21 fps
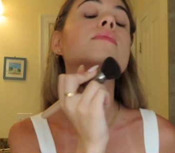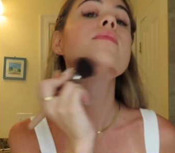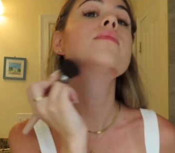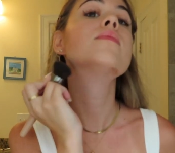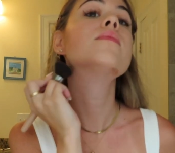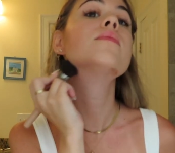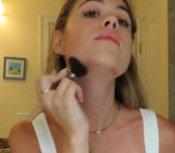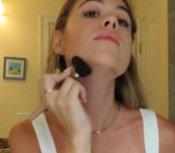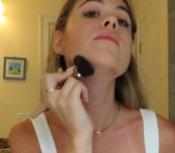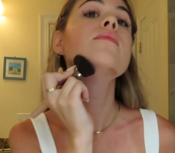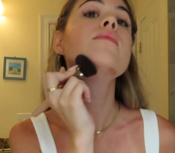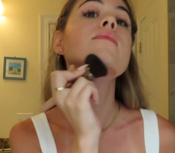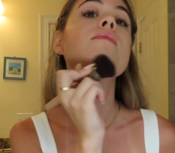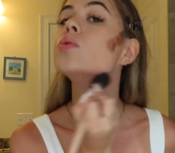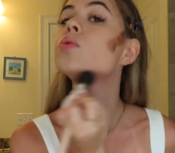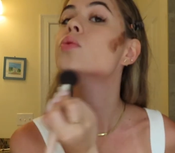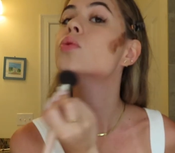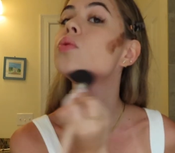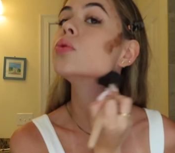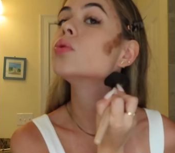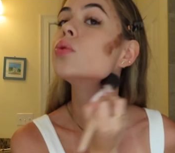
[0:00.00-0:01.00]

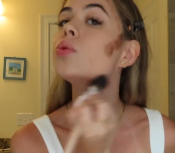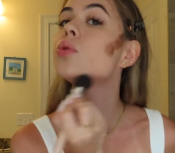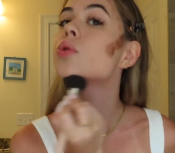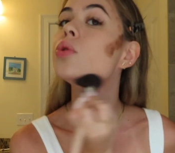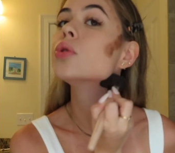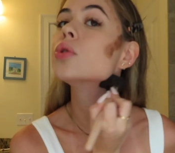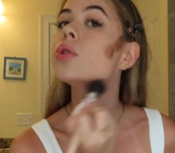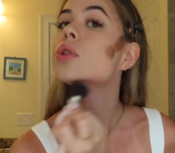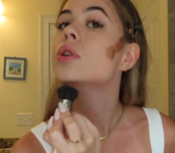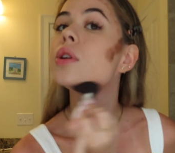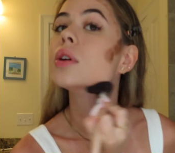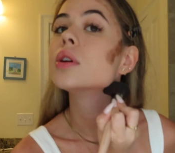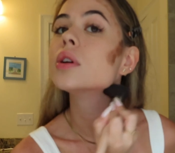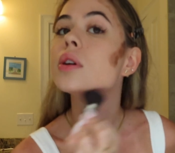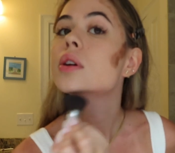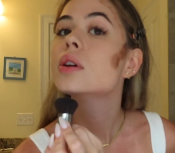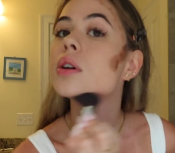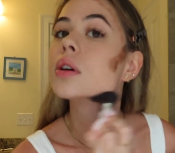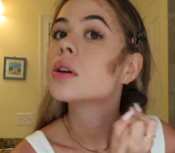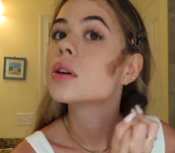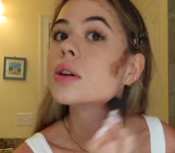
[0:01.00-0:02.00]
(silence)